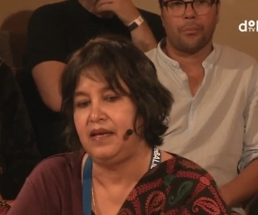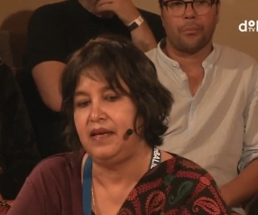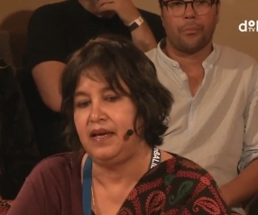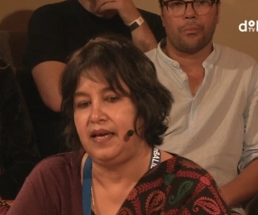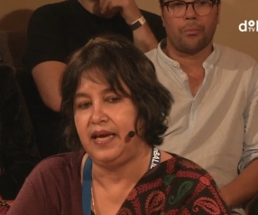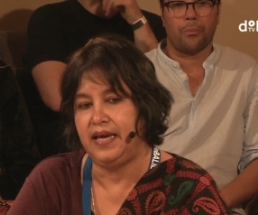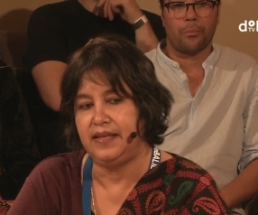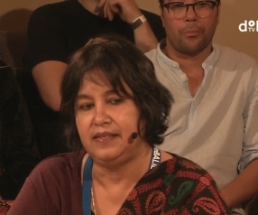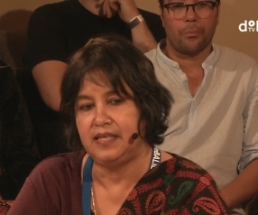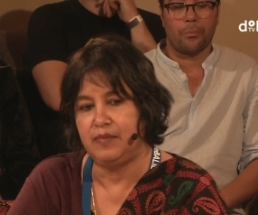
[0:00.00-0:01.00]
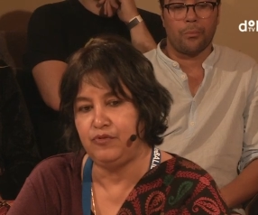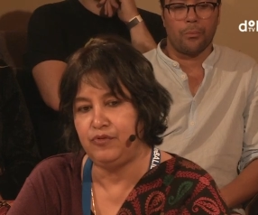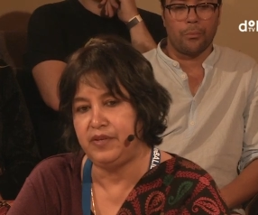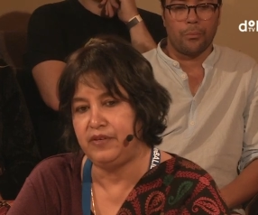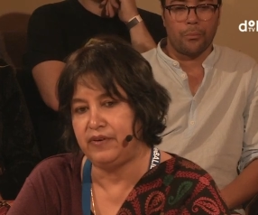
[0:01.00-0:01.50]
Speaker 1: mm-hmm. and some
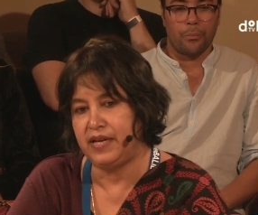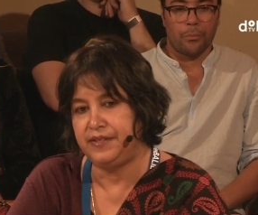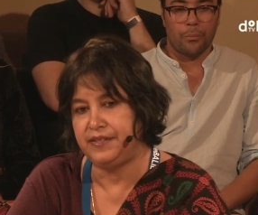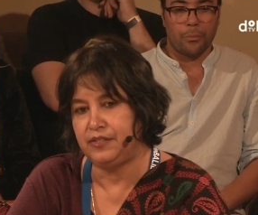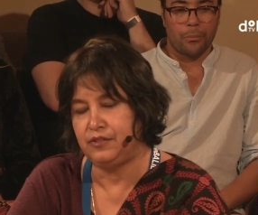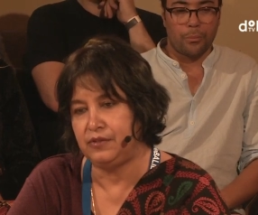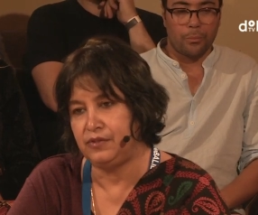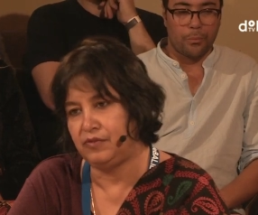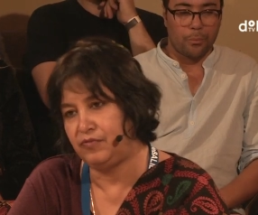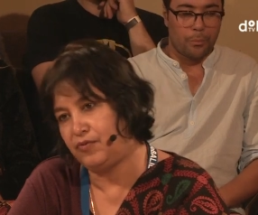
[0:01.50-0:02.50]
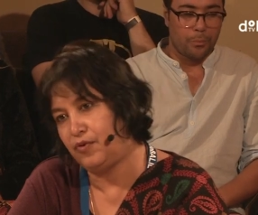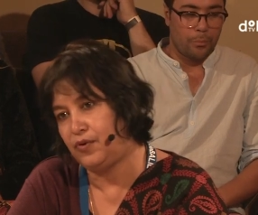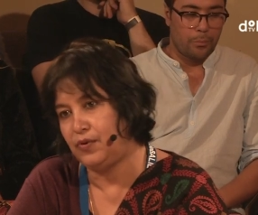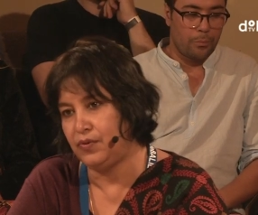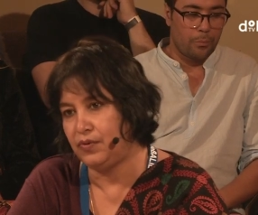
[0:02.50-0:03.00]
women writers also
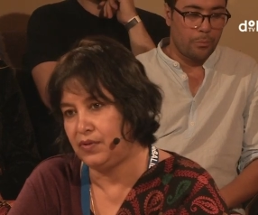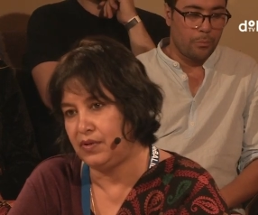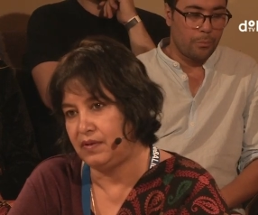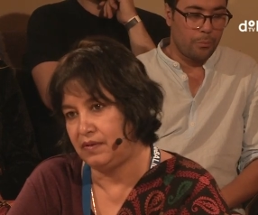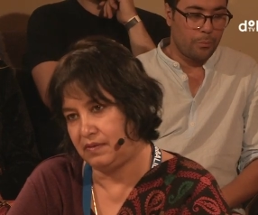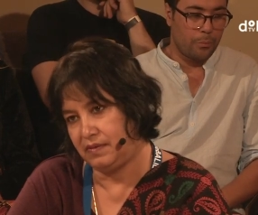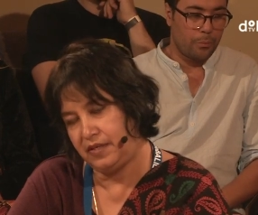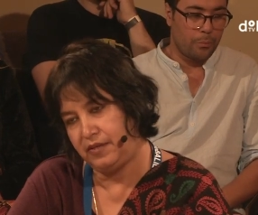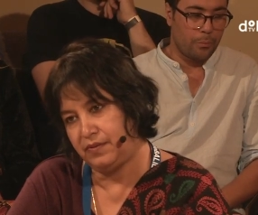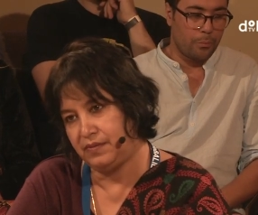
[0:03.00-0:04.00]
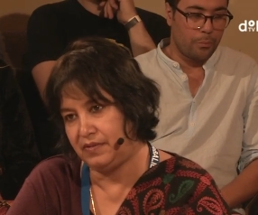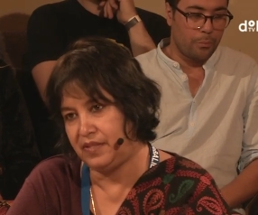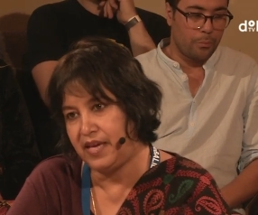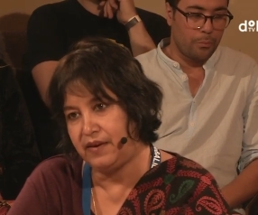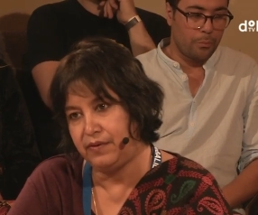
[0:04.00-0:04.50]
follow, you know,
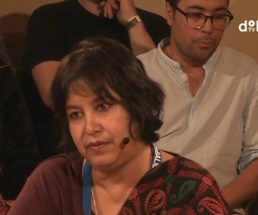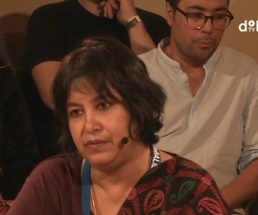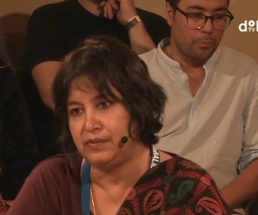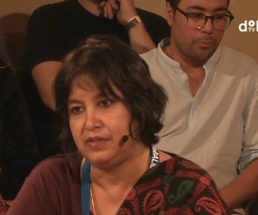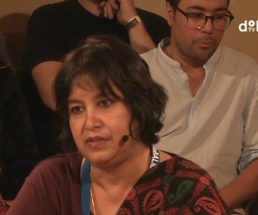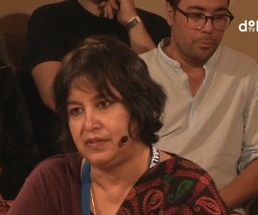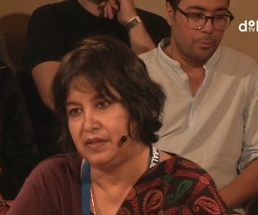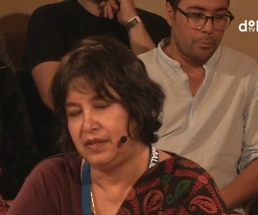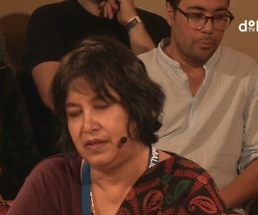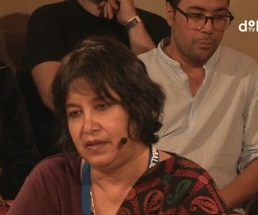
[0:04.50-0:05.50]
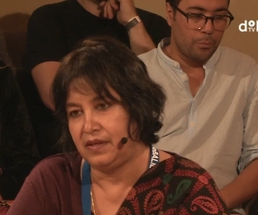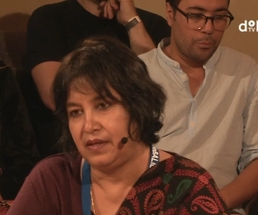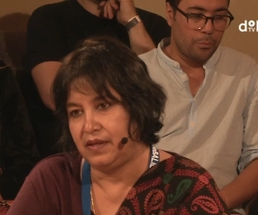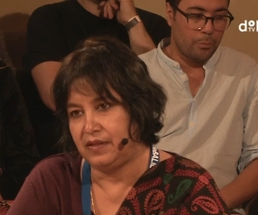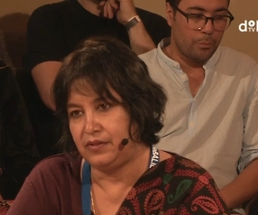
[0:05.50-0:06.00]
their rules.
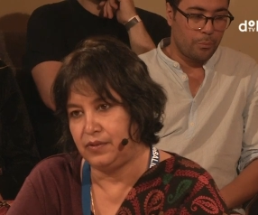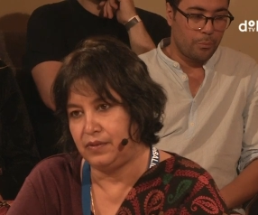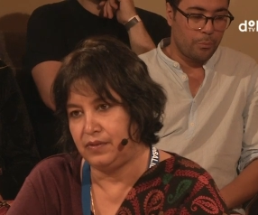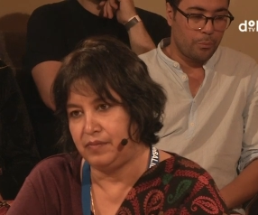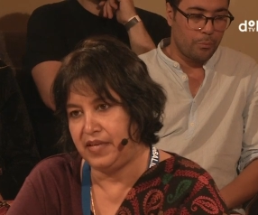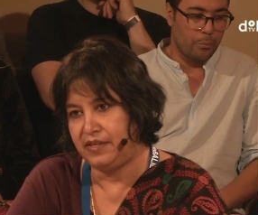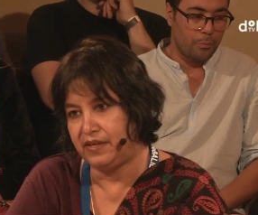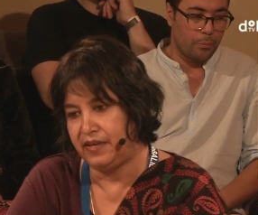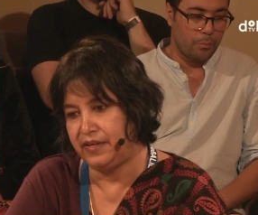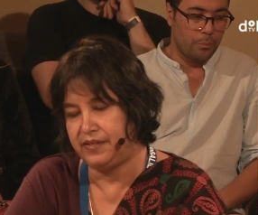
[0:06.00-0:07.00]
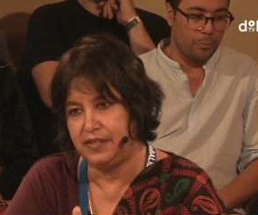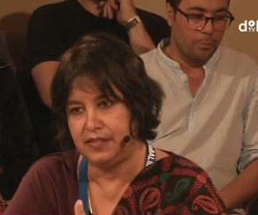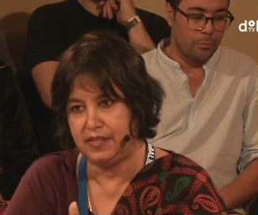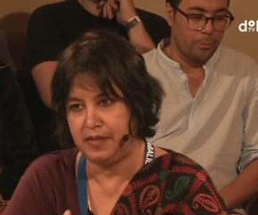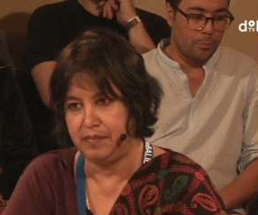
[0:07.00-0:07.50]
So main
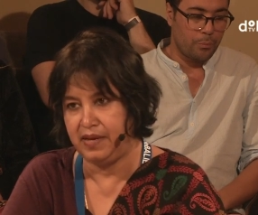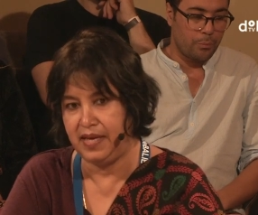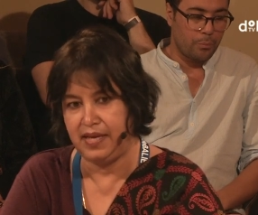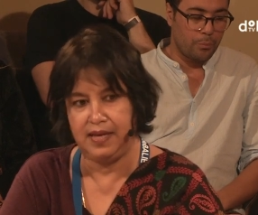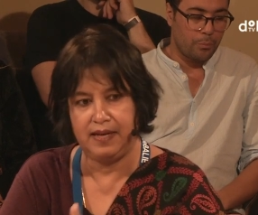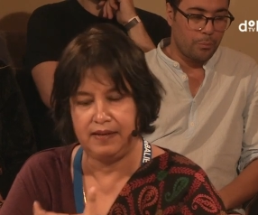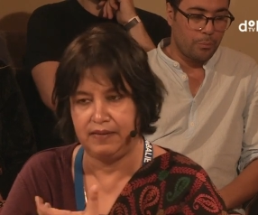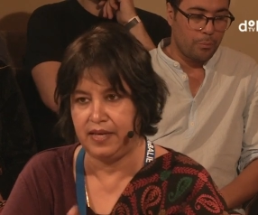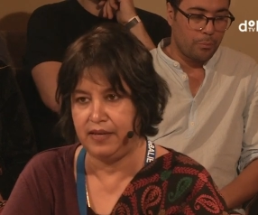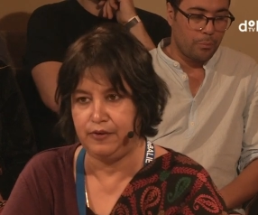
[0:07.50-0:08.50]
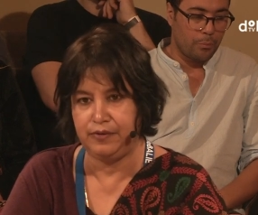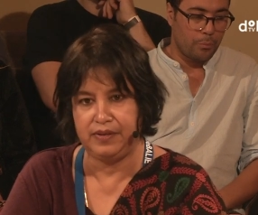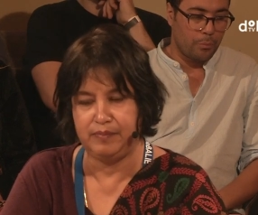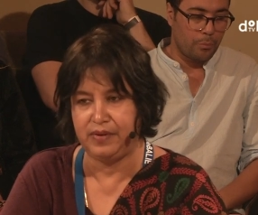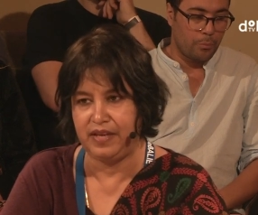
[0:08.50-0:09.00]
characters are male and they are
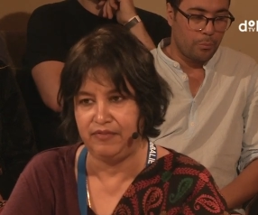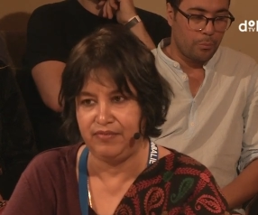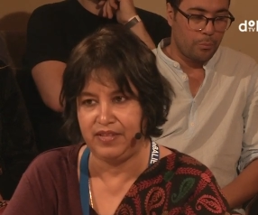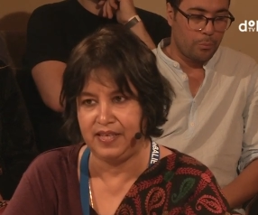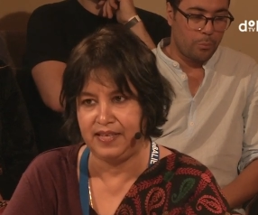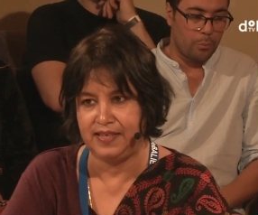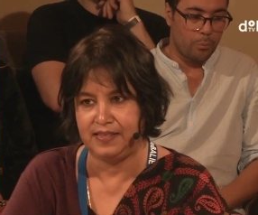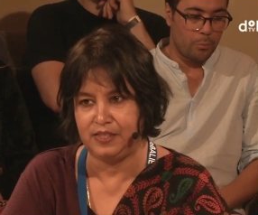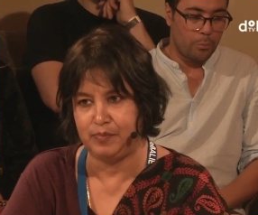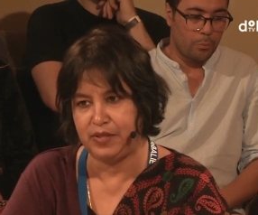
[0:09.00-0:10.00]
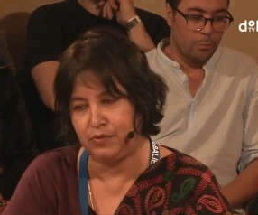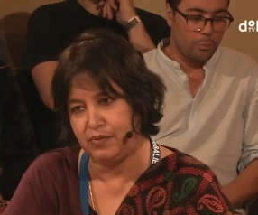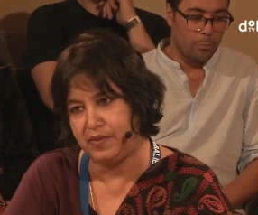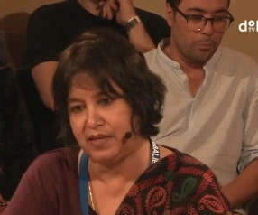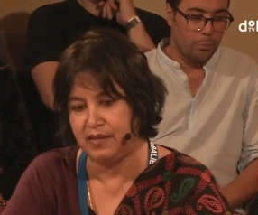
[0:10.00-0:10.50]
doing brave things, but
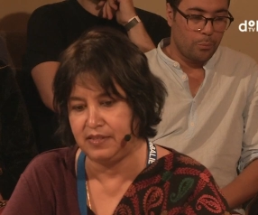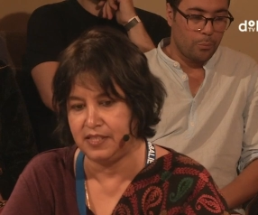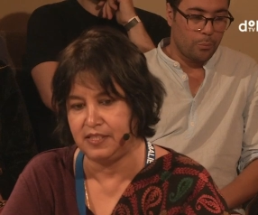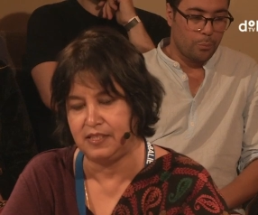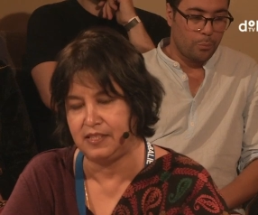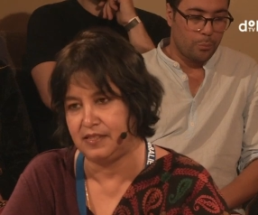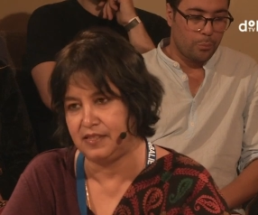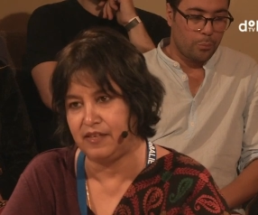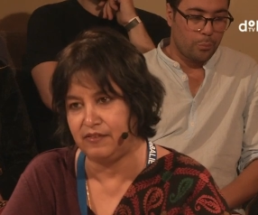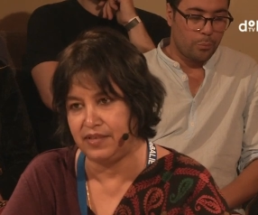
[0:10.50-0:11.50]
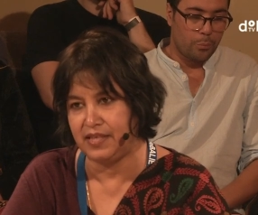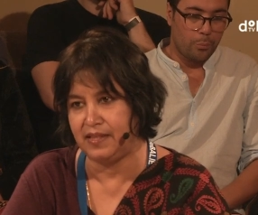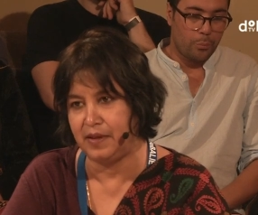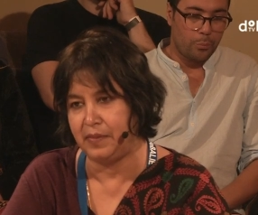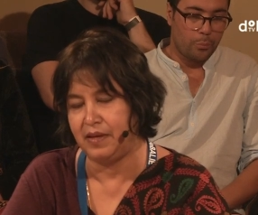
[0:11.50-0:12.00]
women are just serving
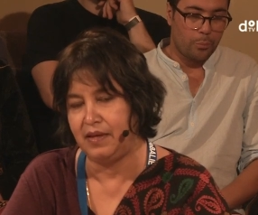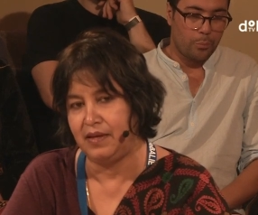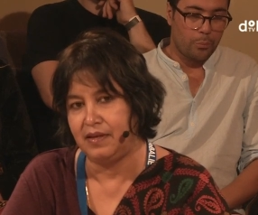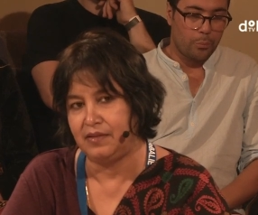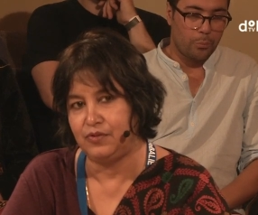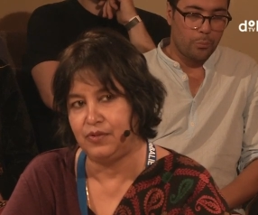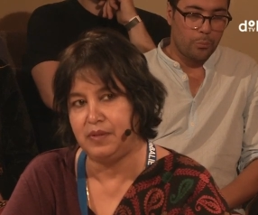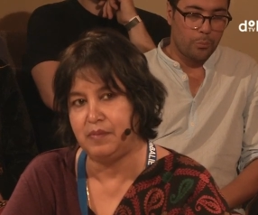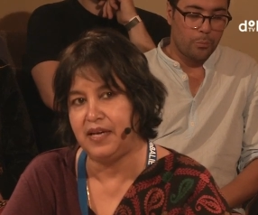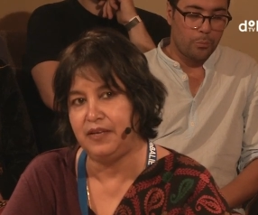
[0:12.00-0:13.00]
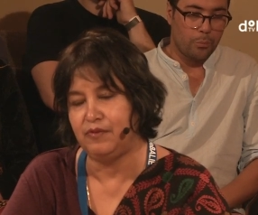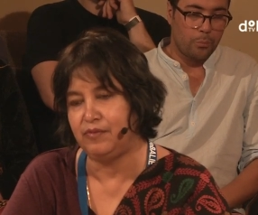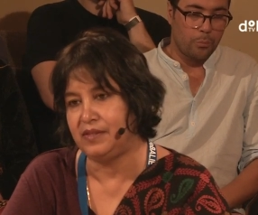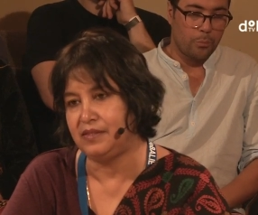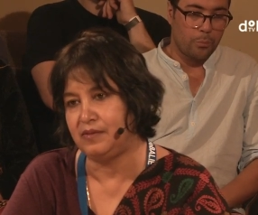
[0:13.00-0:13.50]
them. So in my
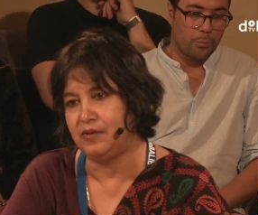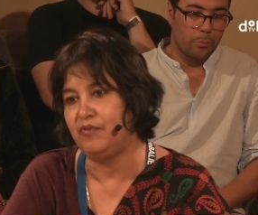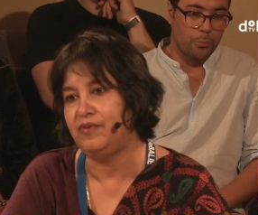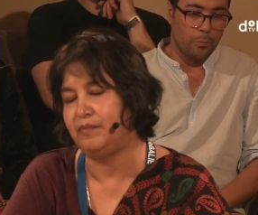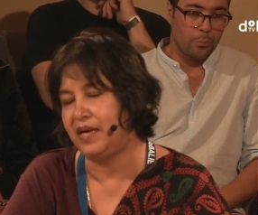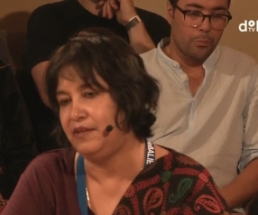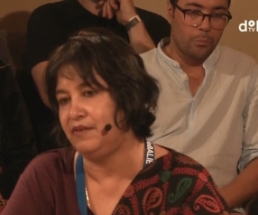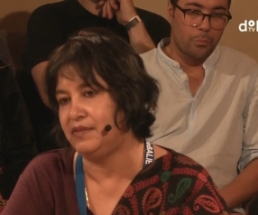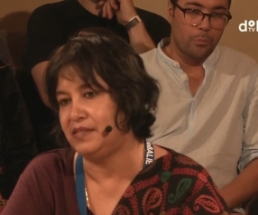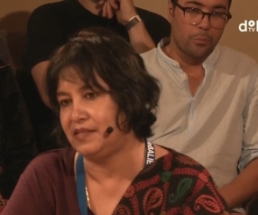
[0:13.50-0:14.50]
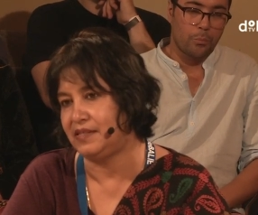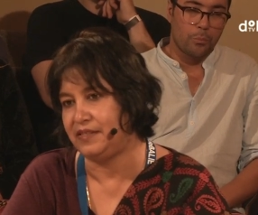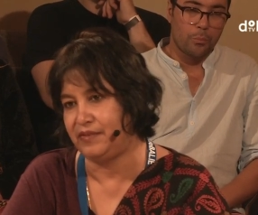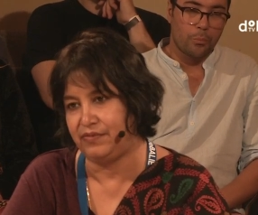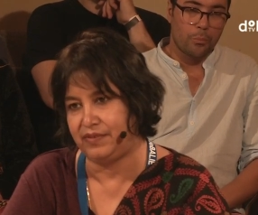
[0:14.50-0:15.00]
novels, novel, my novels are
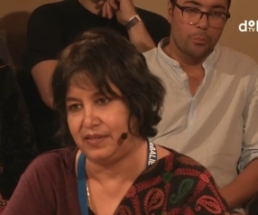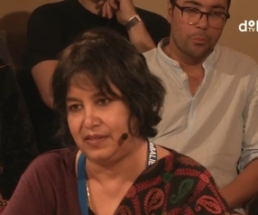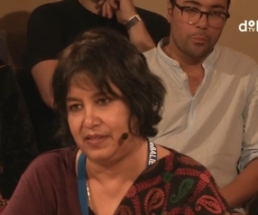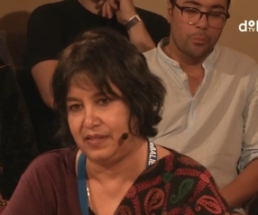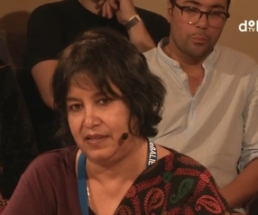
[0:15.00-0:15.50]
different.